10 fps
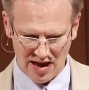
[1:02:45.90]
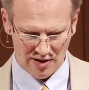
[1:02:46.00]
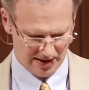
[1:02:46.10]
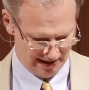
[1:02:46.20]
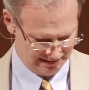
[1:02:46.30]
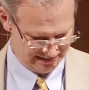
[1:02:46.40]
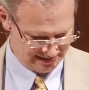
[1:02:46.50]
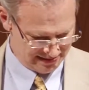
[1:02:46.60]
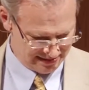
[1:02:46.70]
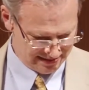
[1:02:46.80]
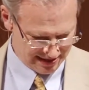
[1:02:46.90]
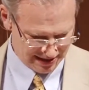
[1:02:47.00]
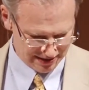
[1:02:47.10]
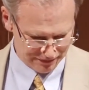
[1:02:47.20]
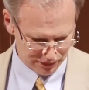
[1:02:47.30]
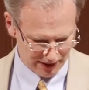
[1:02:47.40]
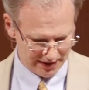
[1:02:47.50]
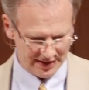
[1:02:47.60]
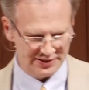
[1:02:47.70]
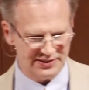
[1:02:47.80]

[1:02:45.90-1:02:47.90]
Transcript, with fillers: Okay. 10 to the 40th. This